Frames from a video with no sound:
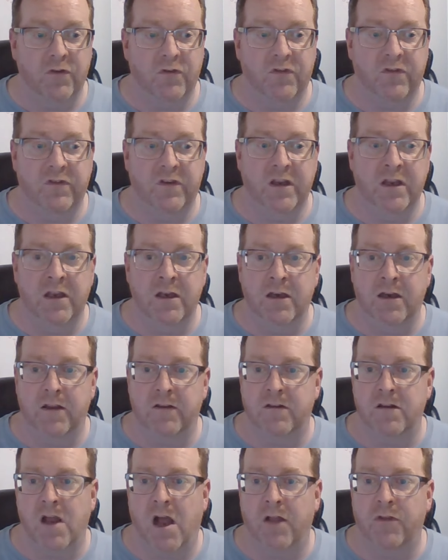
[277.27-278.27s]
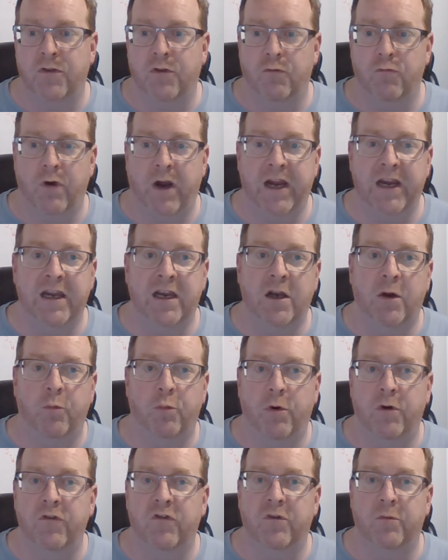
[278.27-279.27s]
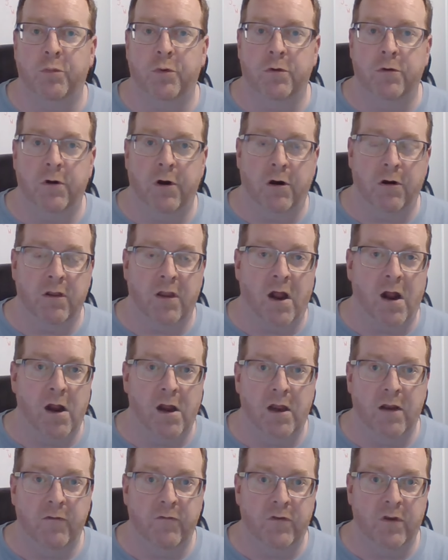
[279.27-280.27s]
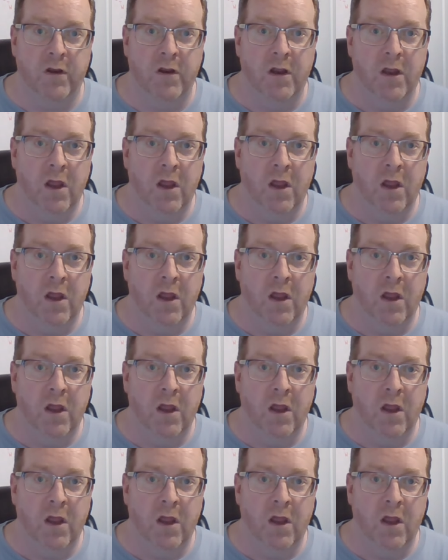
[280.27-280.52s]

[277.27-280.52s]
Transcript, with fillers: Sin is not the reigning principle in our lives.